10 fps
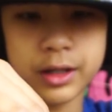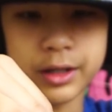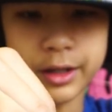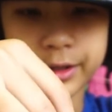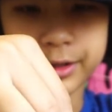
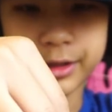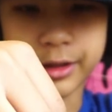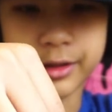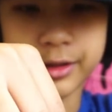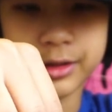And then you're just
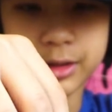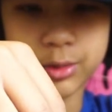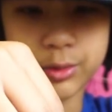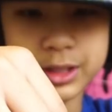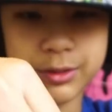gonna
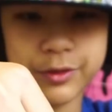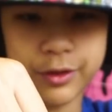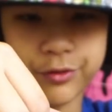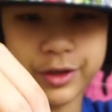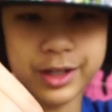twist
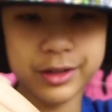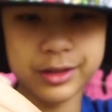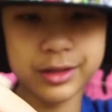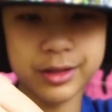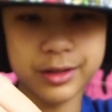with your
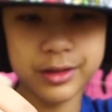fingers.